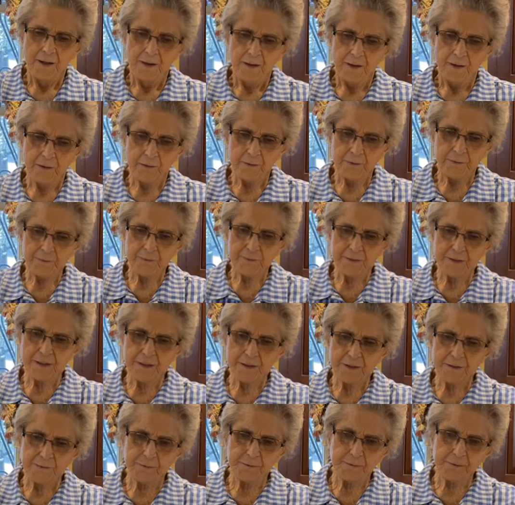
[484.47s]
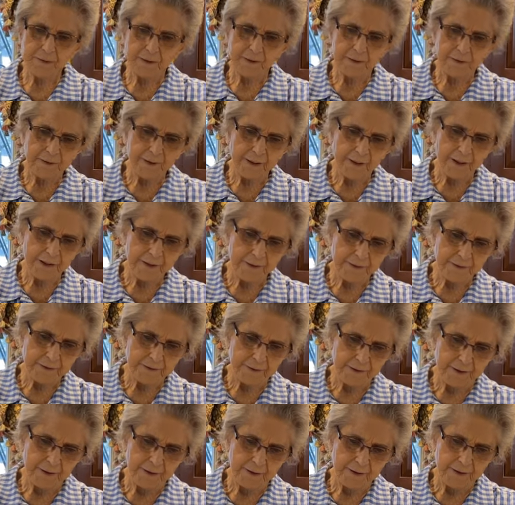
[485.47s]
right, finished with our cake
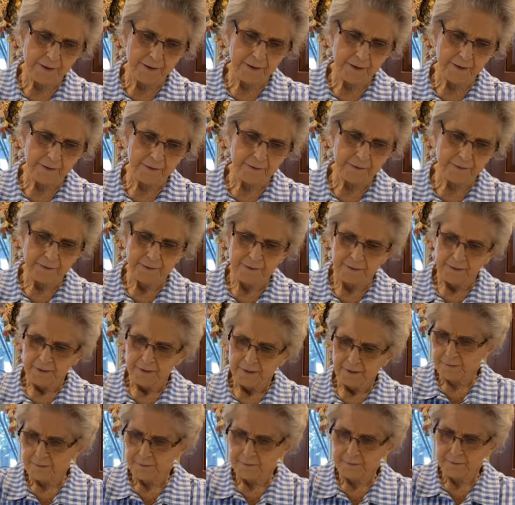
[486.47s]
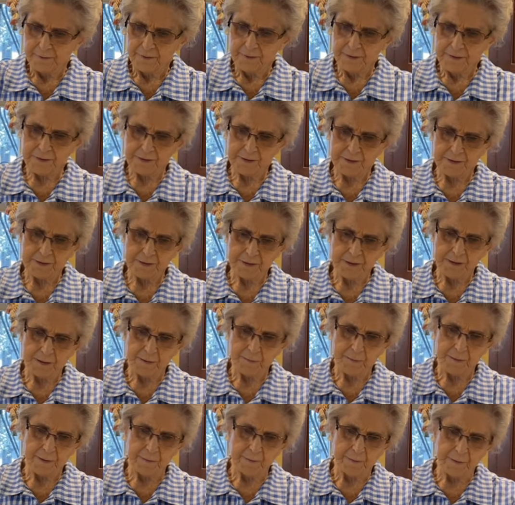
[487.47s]
today now. This is a
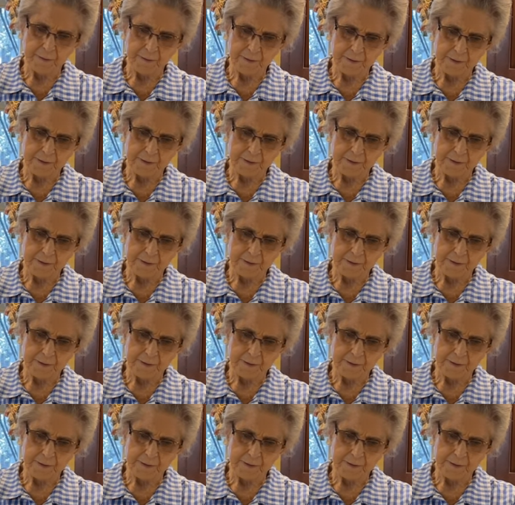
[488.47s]
hummingbird